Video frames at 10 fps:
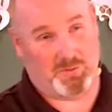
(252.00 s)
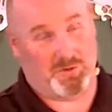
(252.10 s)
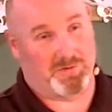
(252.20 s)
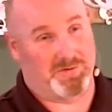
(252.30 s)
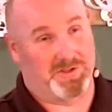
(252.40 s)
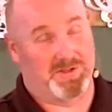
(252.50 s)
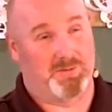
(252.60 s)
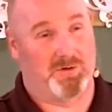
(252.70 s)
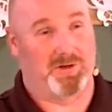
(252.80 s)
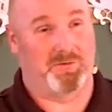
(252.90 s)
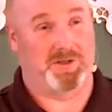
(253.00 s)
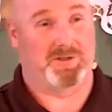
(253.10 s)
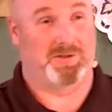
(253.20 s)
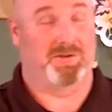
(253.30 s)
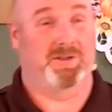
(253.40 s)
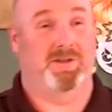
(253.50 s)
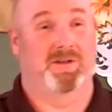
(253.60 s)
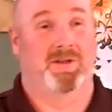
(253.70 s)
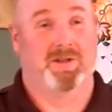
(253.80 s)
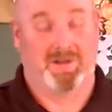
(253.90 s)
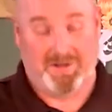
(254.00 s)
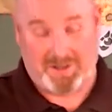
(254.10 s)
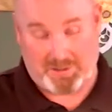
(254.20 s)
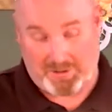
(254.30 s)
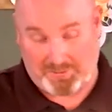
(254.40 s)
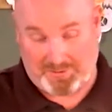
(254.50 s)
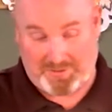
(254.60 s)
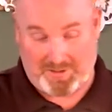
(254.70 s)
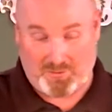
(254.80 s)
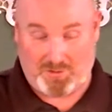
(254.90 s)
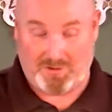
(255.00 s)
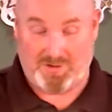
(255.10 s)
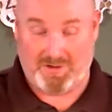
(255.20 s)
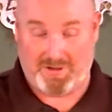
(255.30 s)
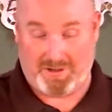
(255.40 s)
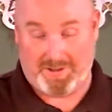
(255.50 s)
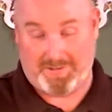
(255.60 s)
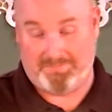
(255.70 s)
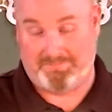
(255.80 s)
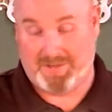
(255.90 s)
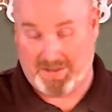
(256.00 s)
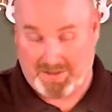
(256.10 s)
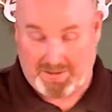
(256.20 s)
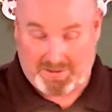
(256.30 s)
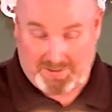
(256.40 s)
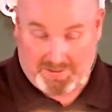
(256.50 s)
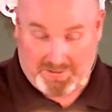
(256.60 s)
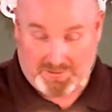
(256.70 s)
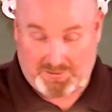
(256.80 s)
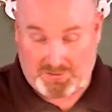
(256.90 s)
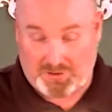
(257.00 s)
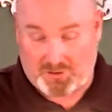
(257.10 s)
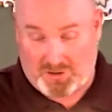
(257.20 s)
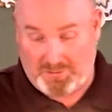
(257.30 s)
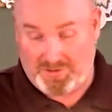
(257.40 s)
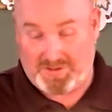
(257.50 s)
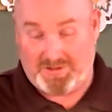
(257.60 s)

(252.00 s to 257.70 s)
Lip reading: through this morning. We could certainly come up with many more. Do the troubles, do the